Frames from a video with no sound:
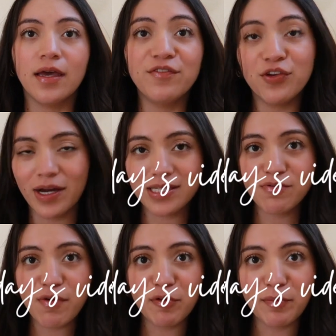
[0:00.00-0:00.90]
If you guys
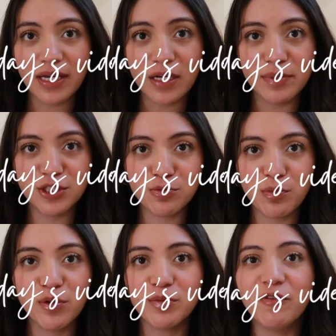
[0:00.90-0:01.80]
have ever made a vision
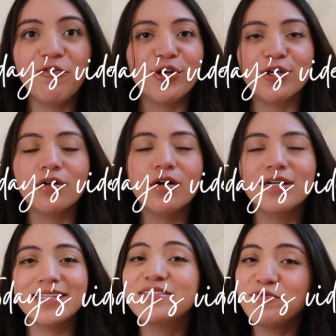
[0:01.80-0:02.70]
board before, you know
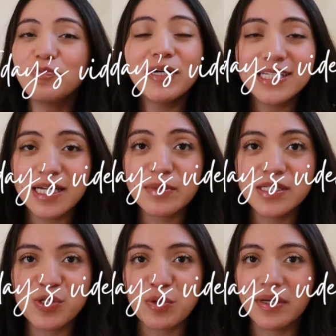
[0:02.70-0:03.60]
it's pretty time
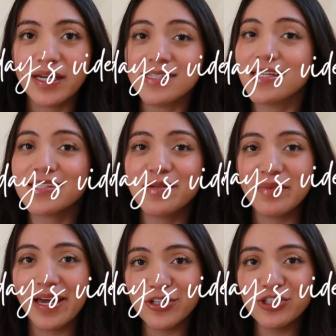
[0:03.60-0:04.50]
consuming. It takes some
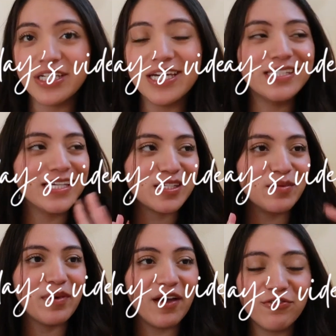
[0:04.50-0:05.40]
energy, it takes some
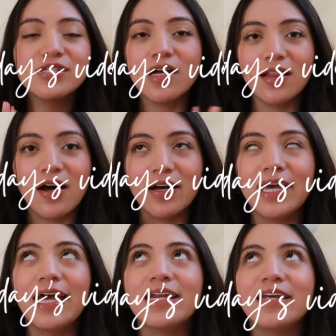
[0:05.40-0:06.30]
just a lot.
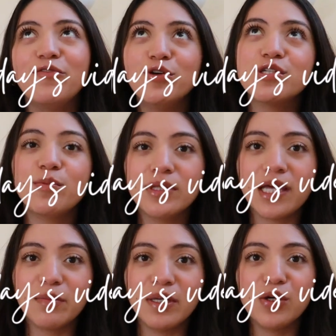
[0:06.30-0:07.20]
And if you're someone
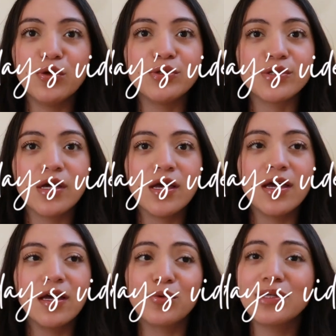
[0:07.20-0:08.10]
like me who's
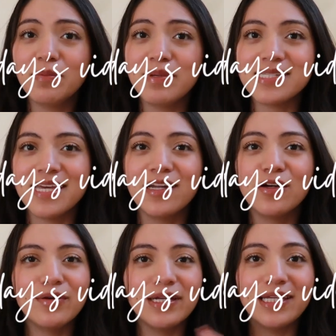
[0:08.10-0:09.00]
really busy and
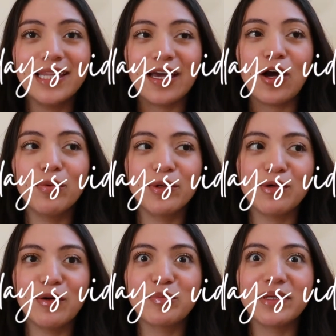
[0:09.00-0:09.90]
already like
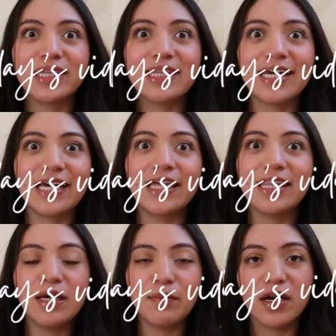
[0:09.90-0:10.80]
overwhelmed with like
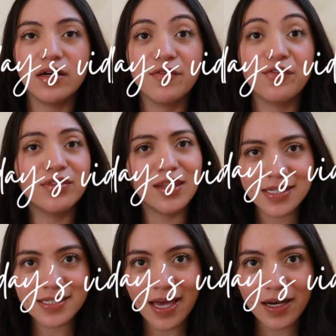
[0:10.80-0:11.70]
the amount of
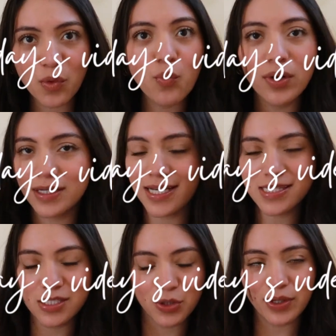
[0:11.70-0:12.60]
things that one
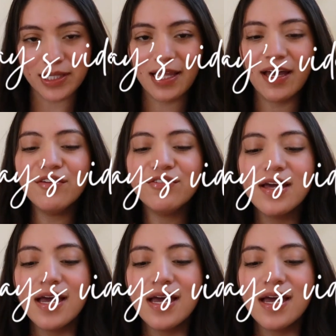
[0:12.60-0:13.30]
has to do in life,